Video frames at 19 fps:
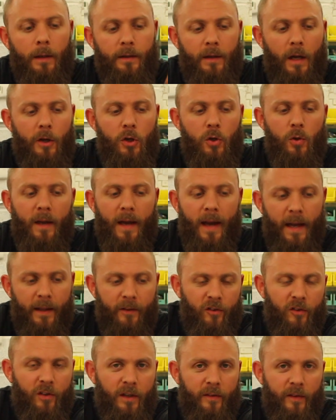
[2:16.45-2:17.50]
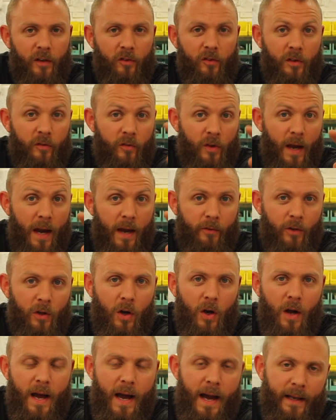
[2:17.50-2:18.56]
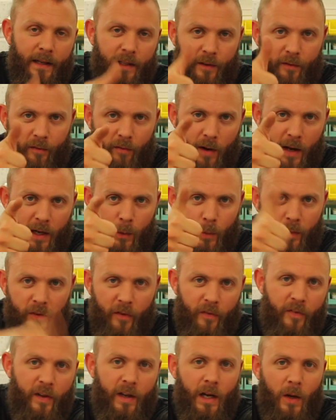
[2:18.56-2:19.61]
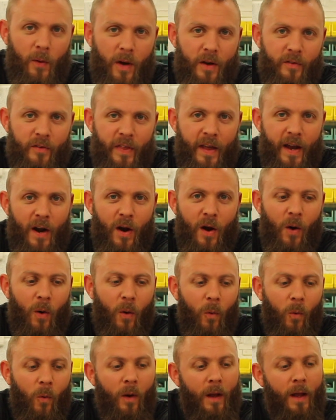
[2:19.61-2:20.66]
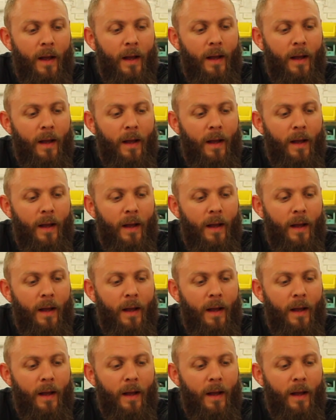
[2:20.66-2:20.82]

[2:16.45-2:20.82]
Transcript: Now you can see this if you haven't got a handy friend with a finger over their hole,